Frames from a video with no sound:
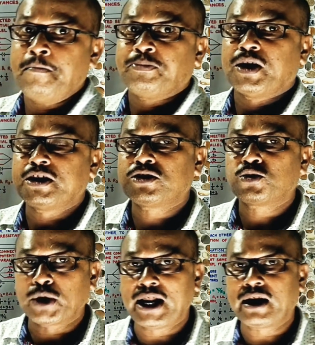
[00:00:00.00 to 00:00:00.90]
That is,
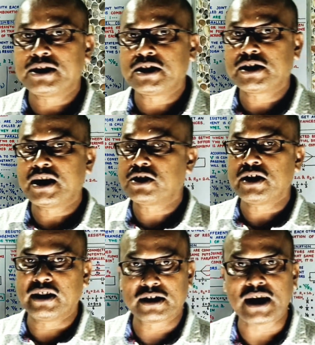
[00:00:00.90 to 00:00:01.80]
total resistance
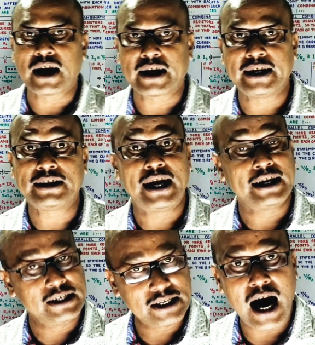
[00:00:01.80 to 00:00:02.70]
in the circuit, that
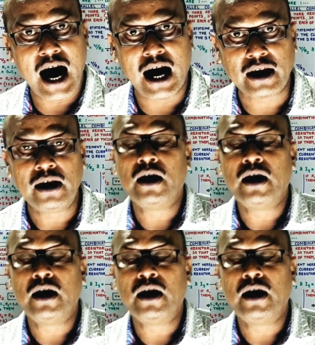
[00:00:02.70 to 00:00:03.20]
is R,